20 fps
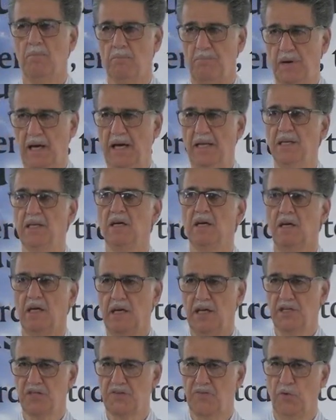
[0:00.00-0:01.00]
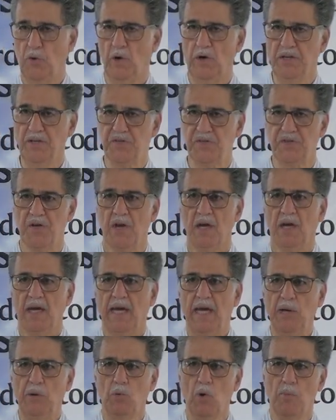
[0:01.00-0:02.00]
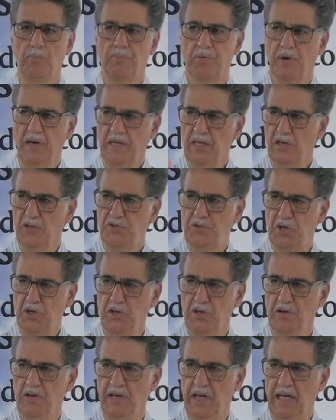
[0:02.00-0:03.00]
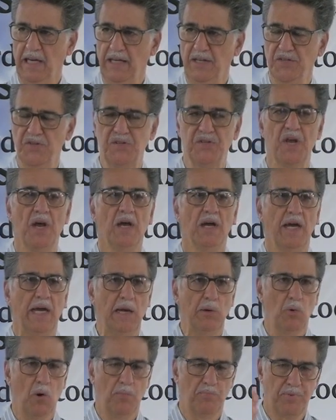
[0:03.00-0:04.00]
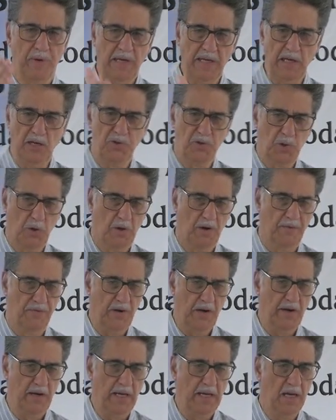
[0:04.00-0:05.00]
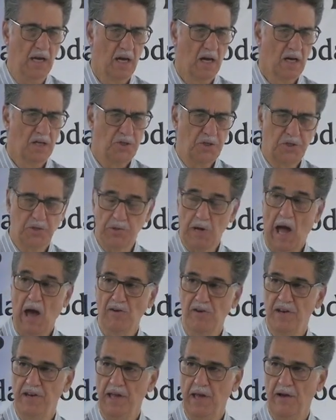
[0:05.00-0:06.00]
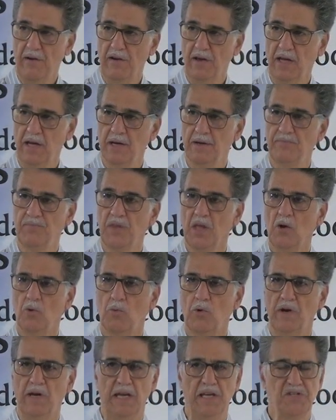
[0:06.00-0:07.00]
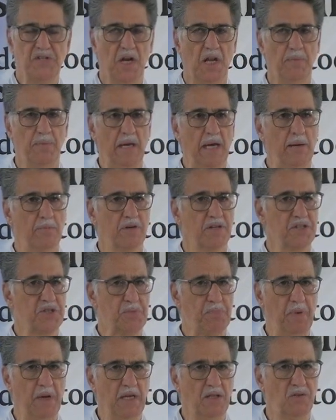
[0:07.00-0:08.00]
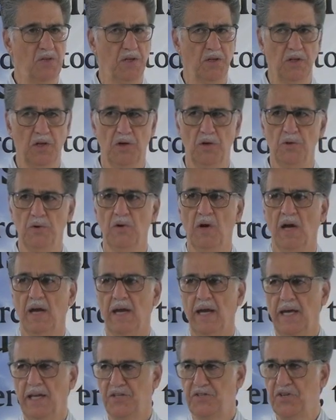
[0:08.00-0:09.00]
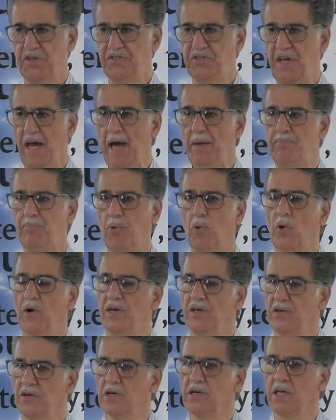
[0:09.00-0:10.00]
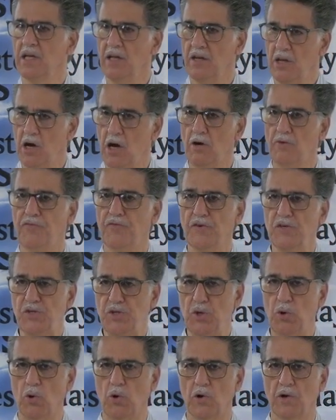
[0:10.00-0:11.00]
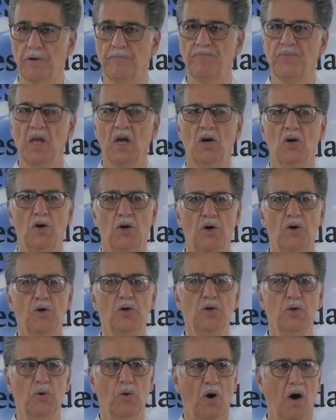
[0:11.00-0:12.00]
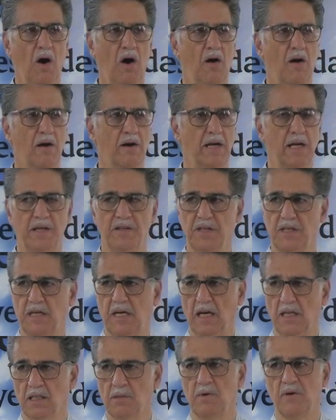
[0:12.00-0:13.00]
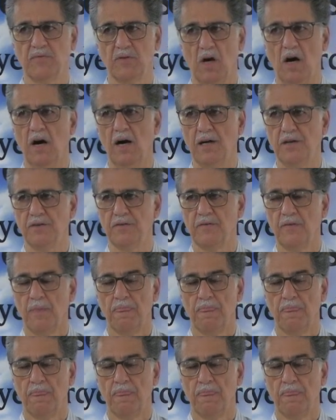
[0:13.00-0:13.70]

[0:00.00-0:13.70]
but his voice. Yes. He will bring you to your knees. He will bring you to a very droughted area where he's going to be able to speak to you. And it's at that point you're going to know for sure who you are in the kingdom of God.